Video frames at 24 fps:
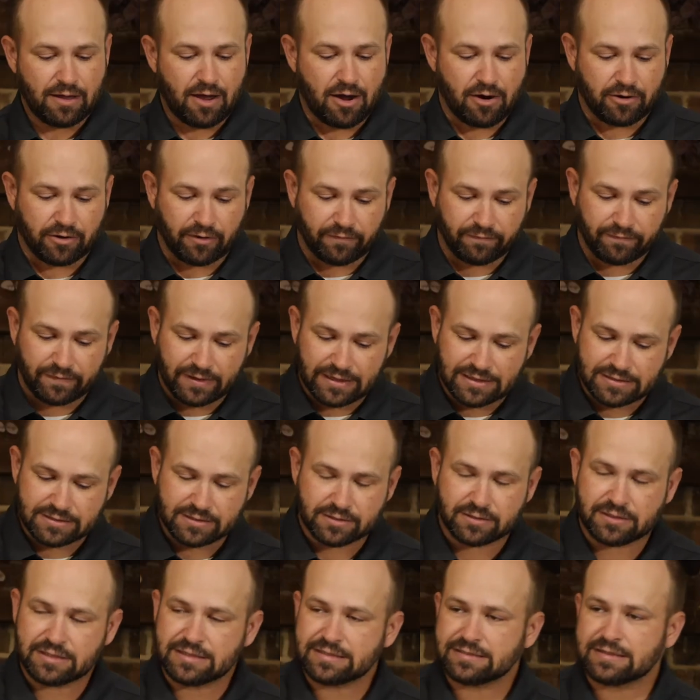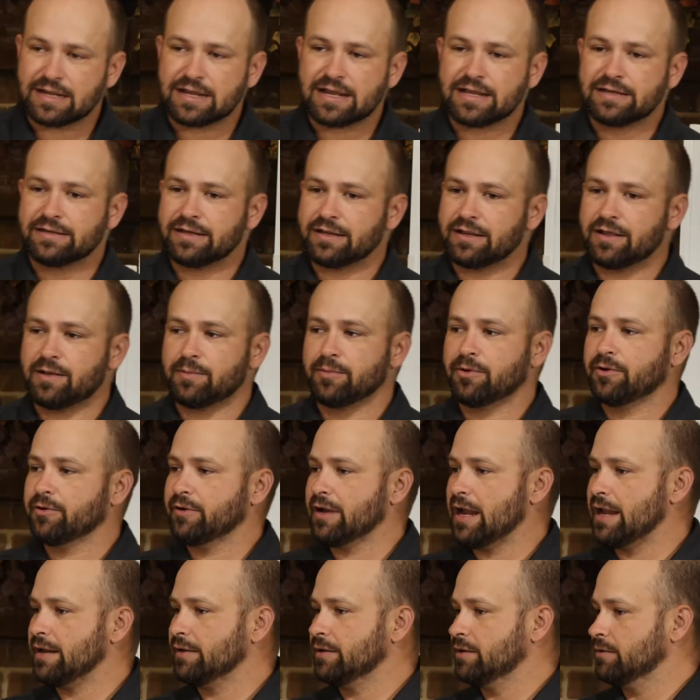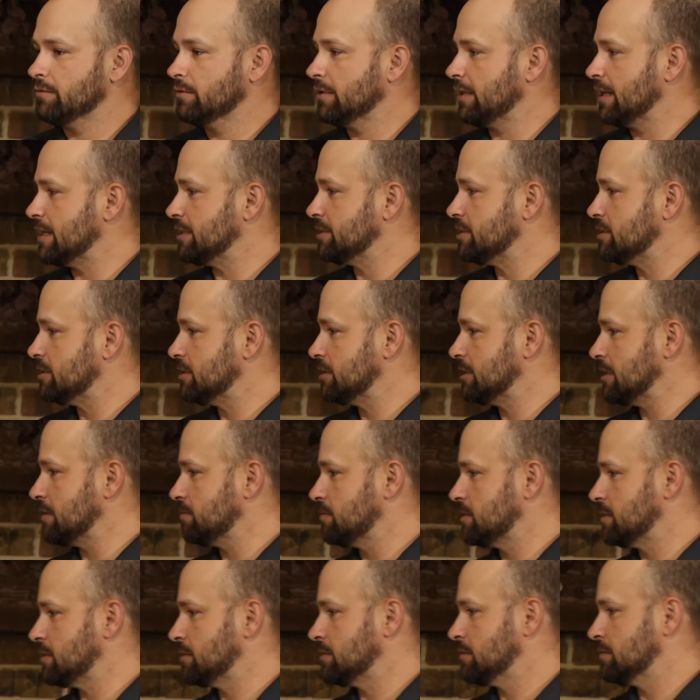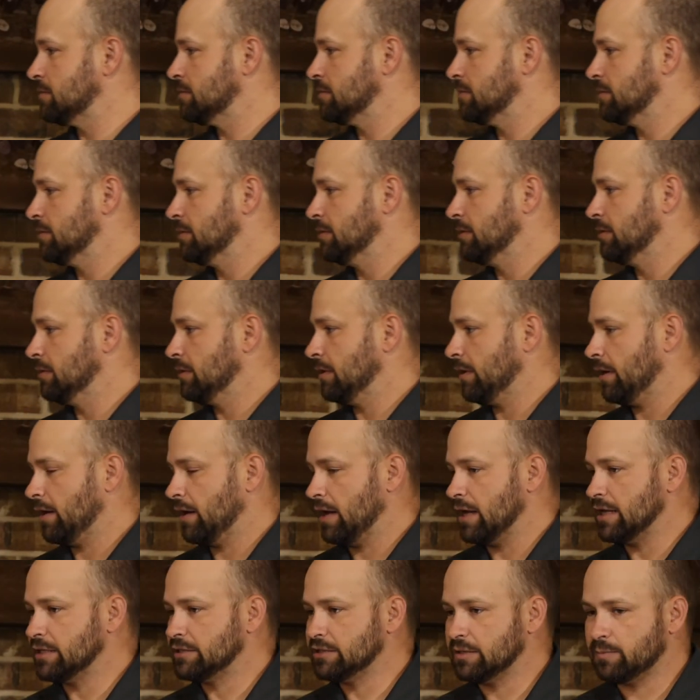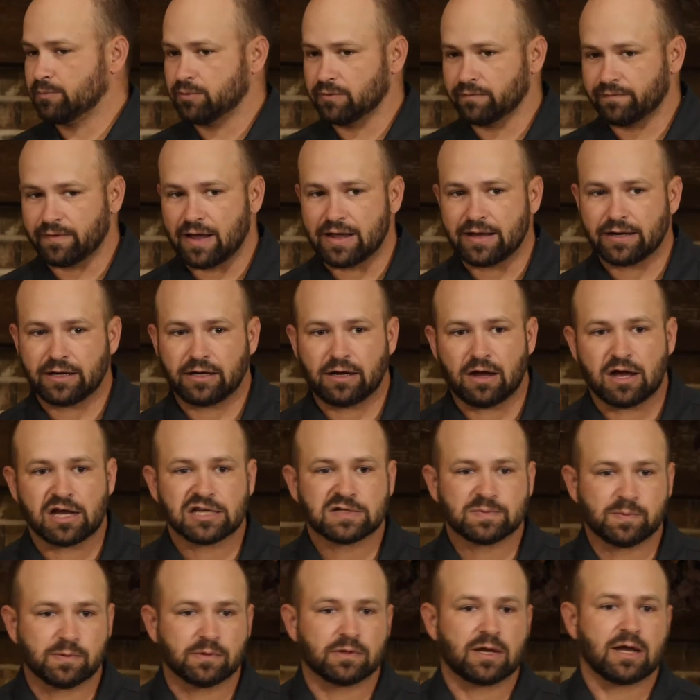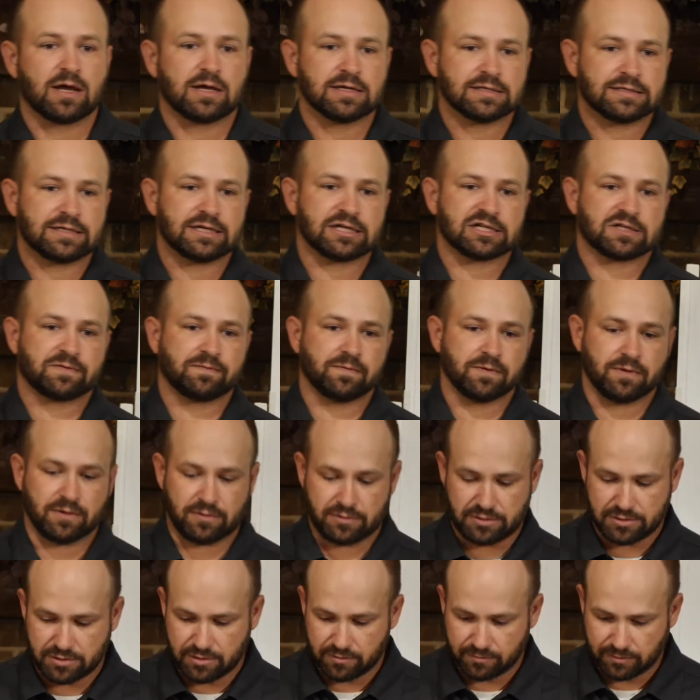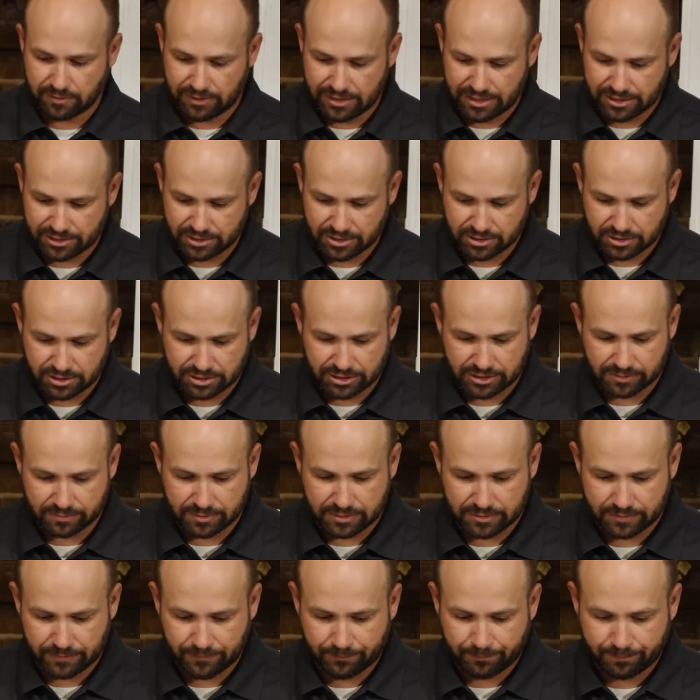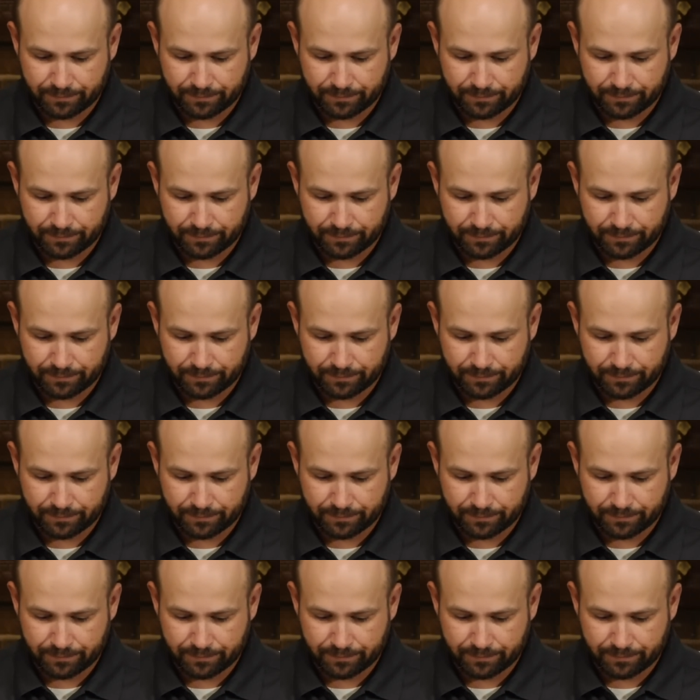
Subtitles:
Our events are designed to help create new relationships and to provide a gospel context for those new relationships.